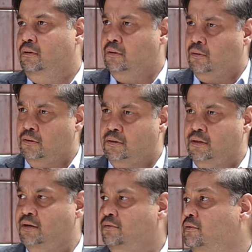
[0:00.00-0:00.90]
the
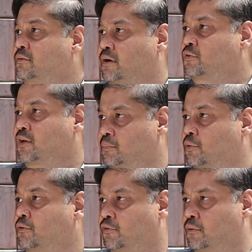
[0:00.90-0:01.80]
continents in some shape
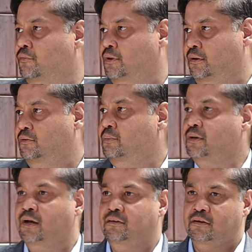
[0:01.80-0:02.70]
or form, whether it's
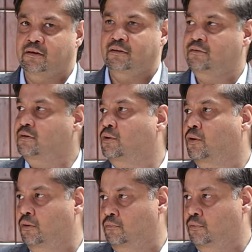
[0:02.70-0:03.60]
been consultancy
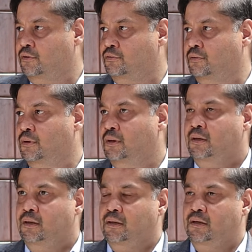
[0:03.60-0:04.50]
or work. So
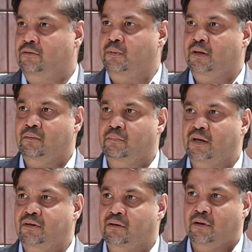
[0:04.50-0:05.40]
it's been an
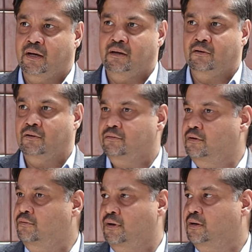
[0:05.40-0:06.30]
amazing ride across
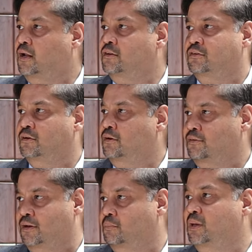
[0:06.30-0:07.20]
different
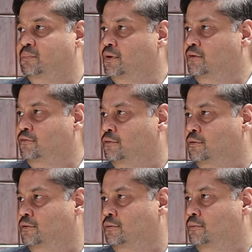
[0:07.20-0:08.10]
cultures and people. So,
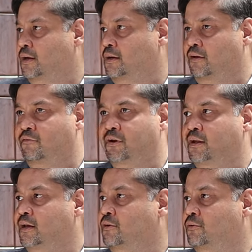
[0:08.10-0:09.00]
you know, and every
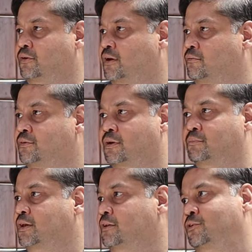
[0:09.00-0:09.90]
day you discover
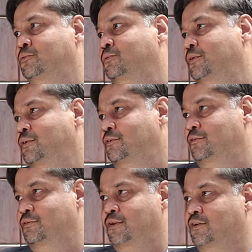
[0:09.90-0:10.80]
something new.
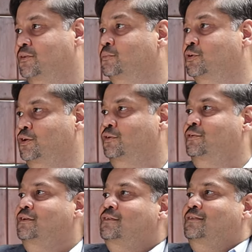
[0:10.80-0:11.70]
So that's the beauty
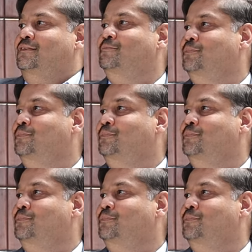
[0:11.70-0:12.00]
of this